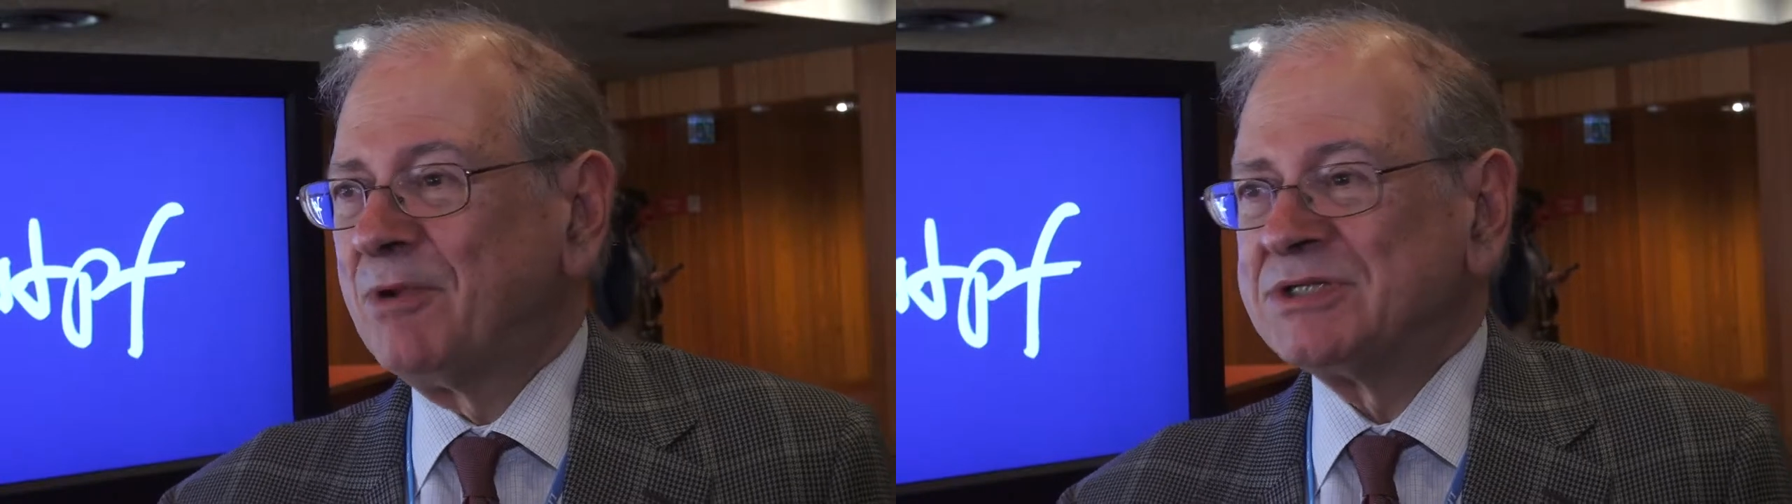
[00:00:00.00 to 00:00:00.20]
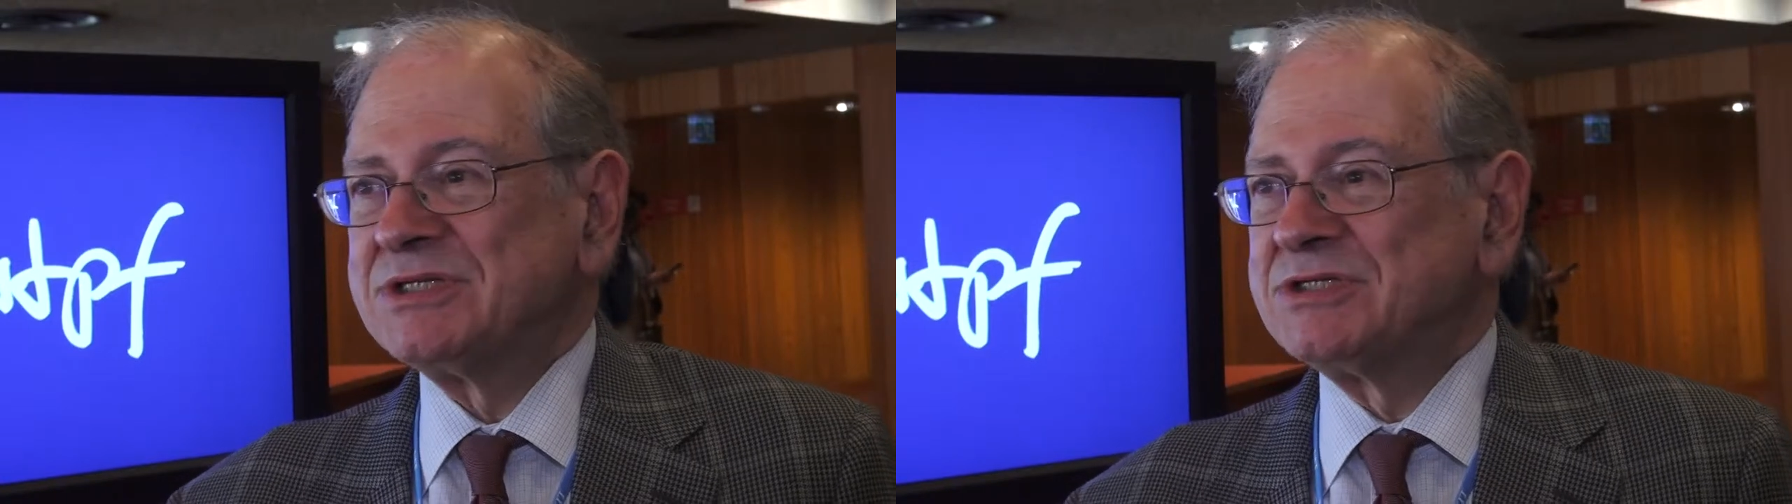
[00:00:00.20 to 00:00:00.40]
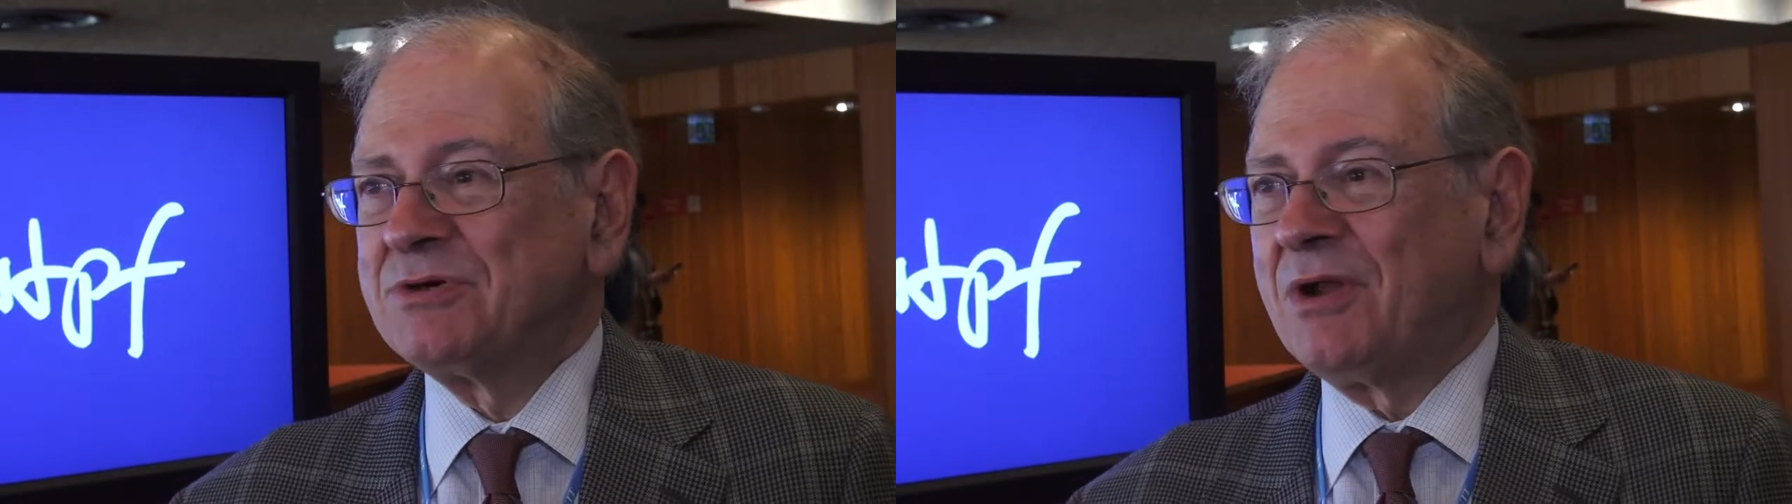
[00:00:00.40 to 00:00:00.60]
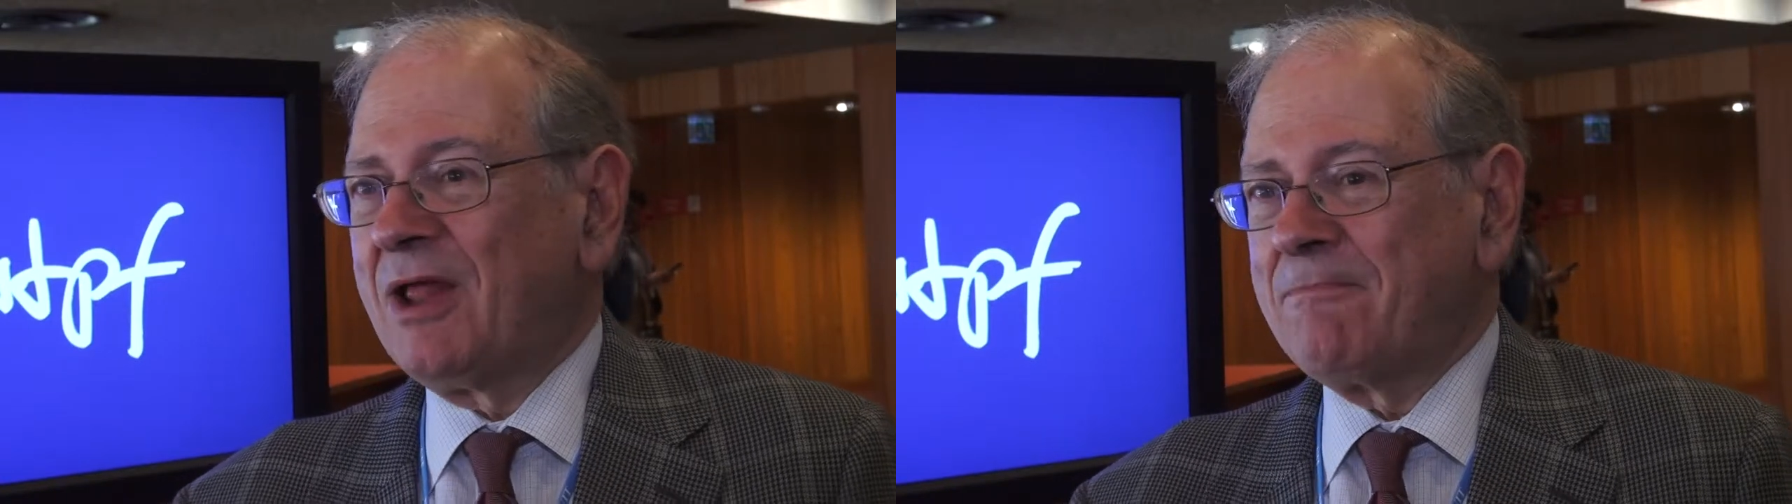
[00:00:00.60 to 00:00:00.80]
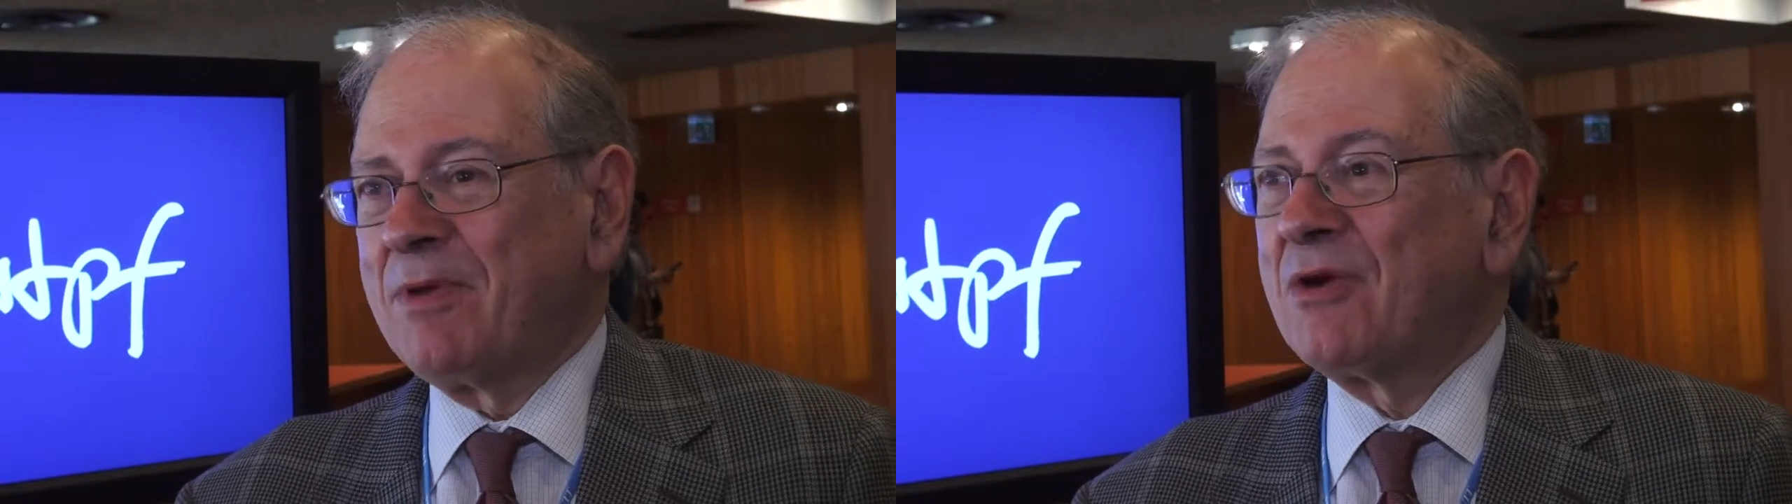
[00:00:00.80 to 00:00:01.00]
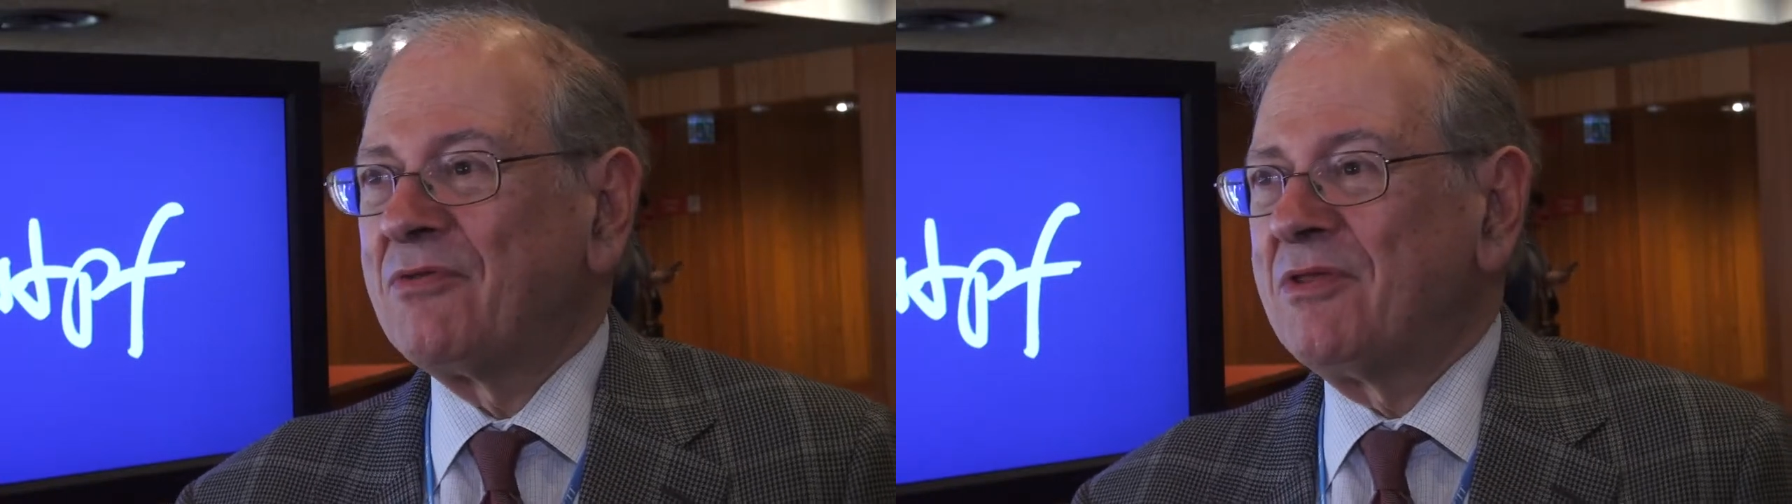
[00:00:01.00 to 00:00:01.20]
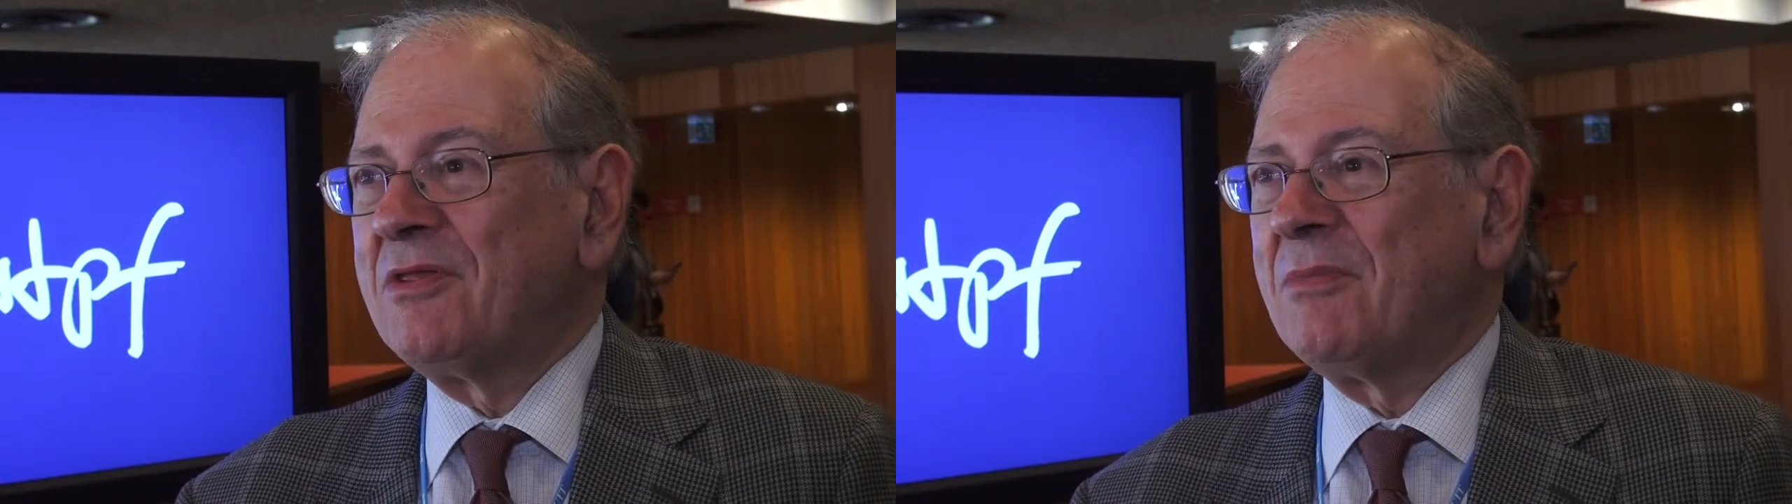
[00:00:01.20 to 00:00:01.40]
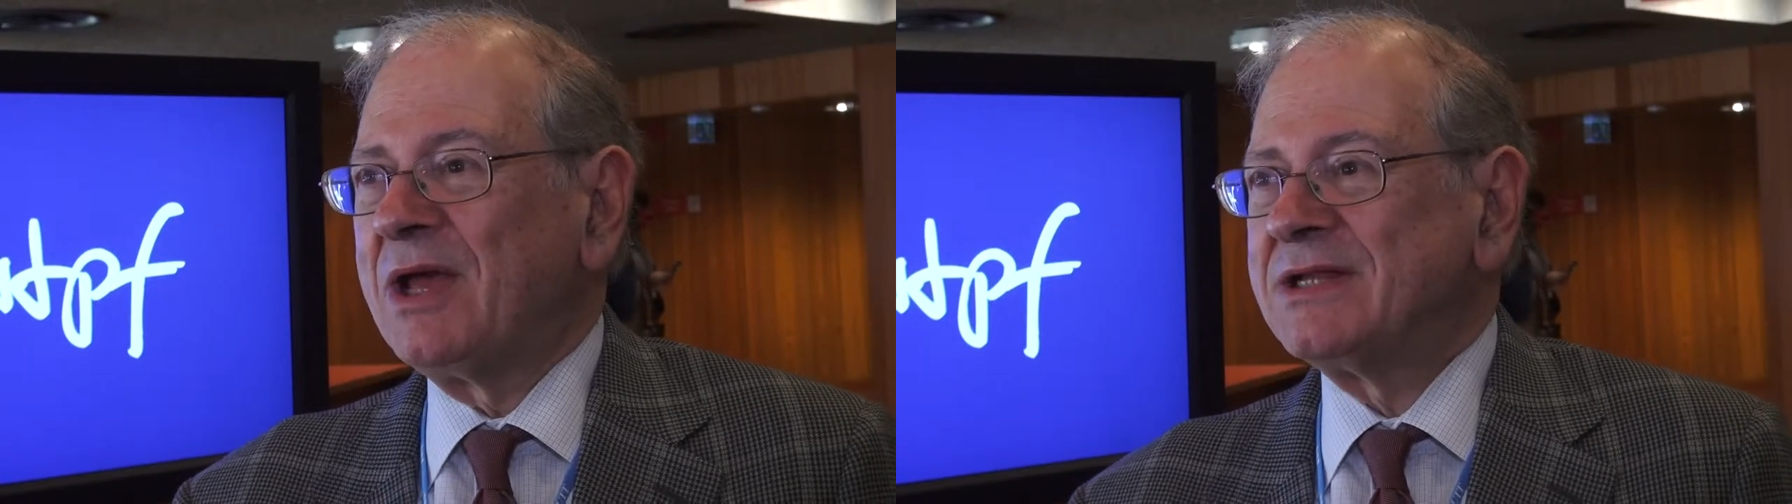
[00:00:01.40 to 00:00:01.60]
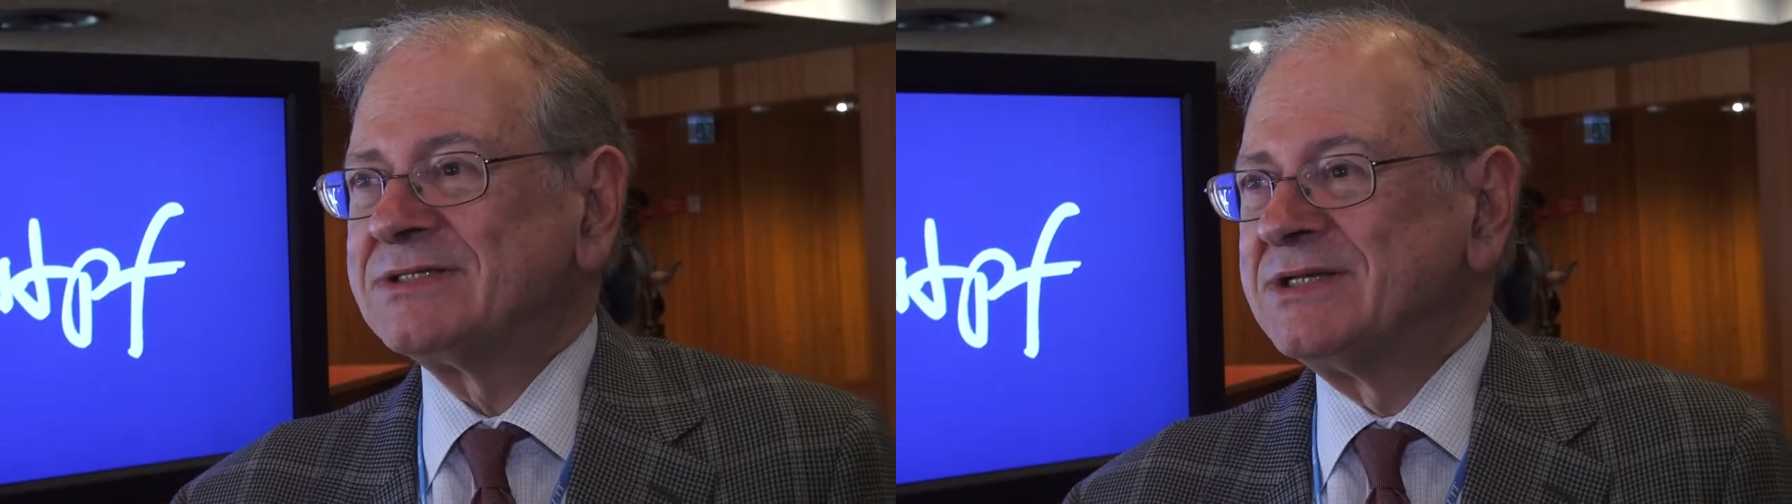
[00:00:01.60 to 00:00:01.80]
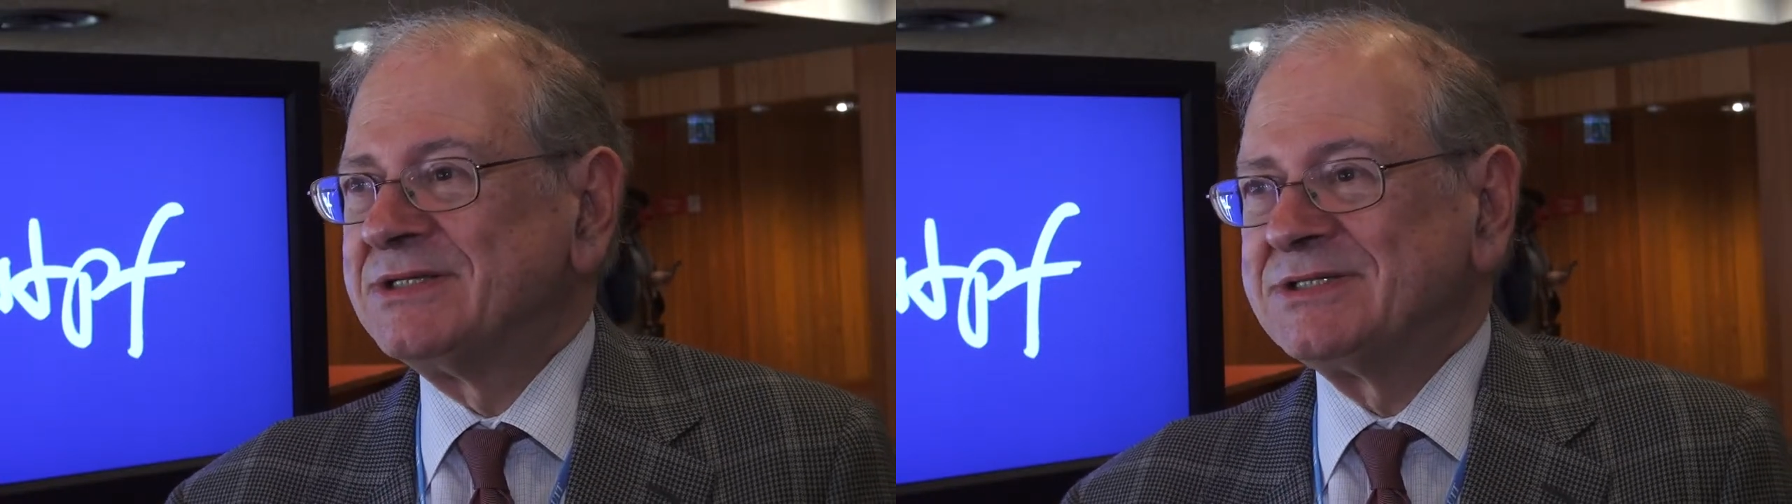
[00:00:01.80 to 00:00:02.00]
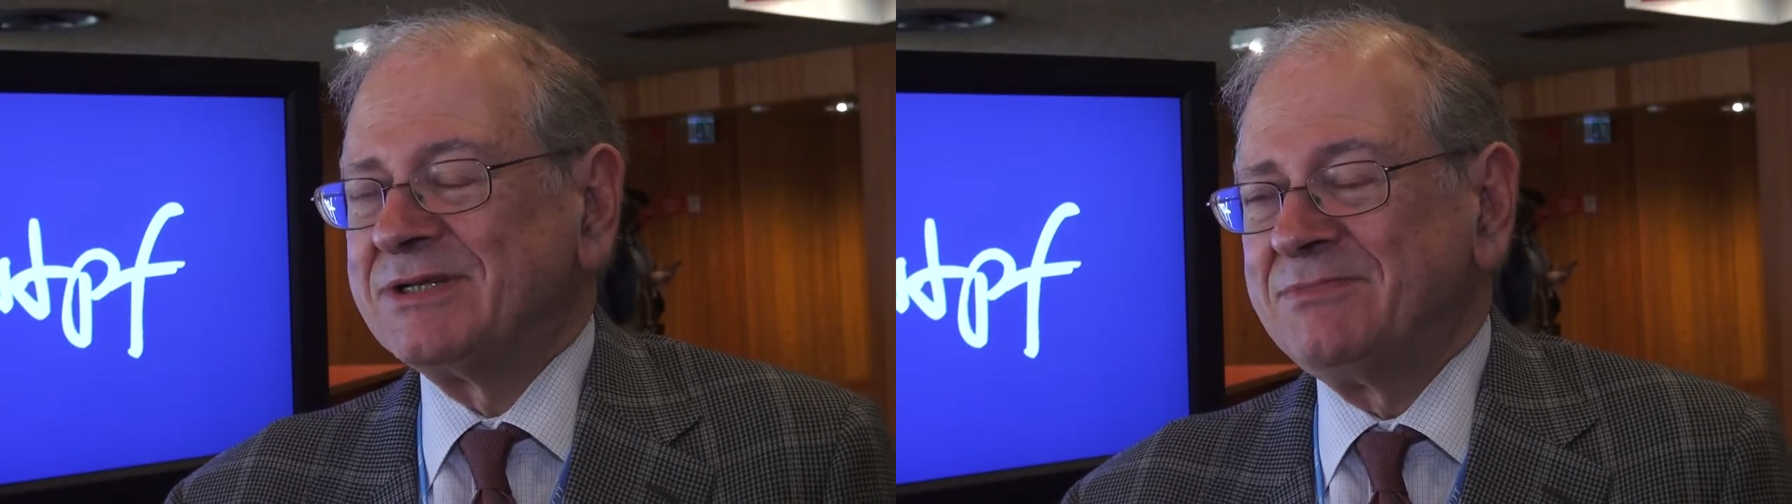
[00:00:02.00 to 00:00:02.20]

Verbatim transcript: pluses are a lot bigger than the minuses,